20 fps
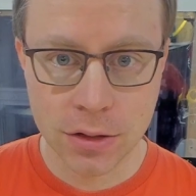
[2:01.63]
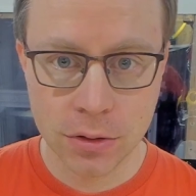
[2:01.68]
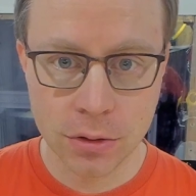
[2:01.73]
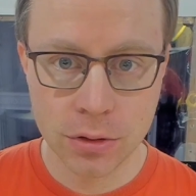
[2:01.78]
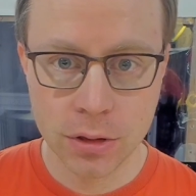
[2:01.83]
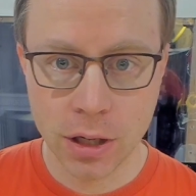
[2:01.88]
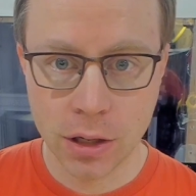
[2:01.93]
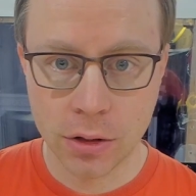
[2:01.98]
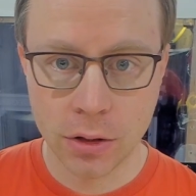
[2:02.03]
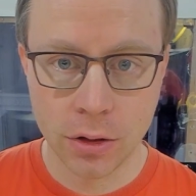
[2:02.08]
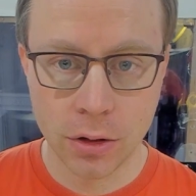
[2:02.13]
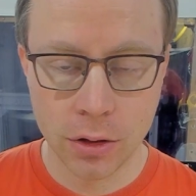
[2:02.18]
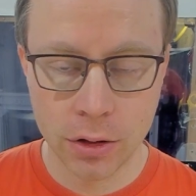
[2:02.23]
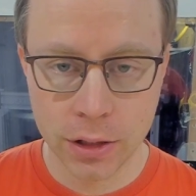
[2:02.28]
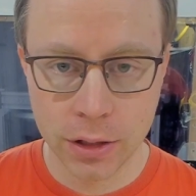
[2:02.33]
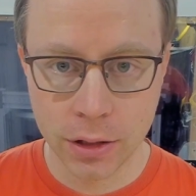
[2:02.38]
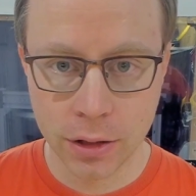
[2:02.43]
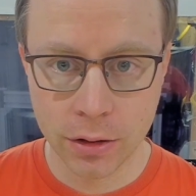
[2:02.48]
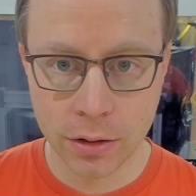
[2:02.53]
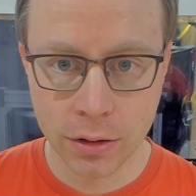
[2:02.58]
good
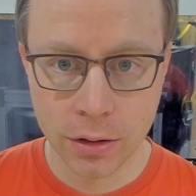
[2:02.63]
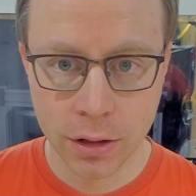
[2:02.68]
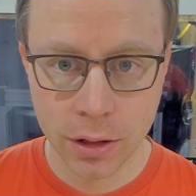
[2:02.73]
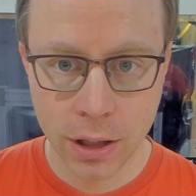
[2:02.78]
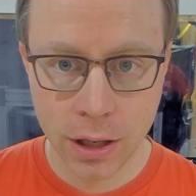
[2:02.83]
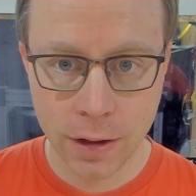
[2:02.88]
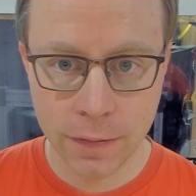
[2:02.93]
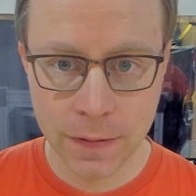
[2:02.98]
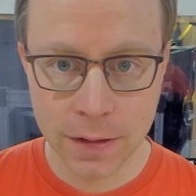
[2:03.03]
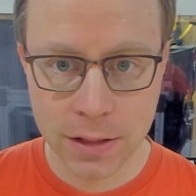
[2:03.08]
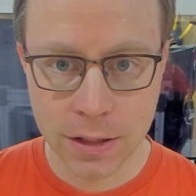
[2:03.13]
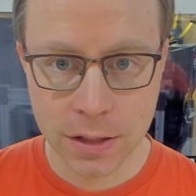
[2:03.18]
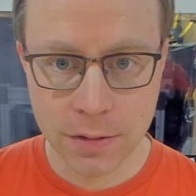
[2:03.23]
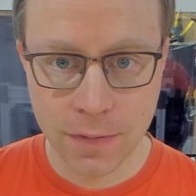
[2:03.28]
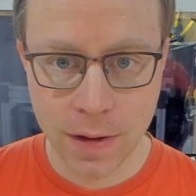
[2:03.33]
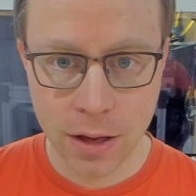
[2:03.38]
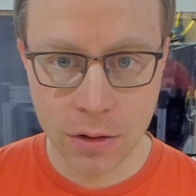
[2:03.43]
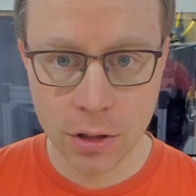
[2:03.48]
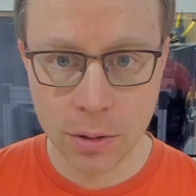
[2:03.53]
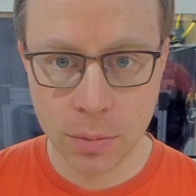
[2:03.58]
accordion and this is
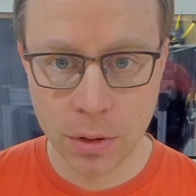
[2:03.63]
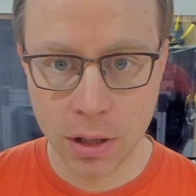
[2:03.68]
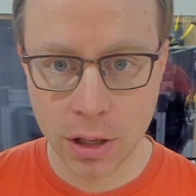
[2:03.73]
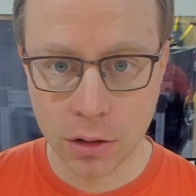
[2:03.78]
valuable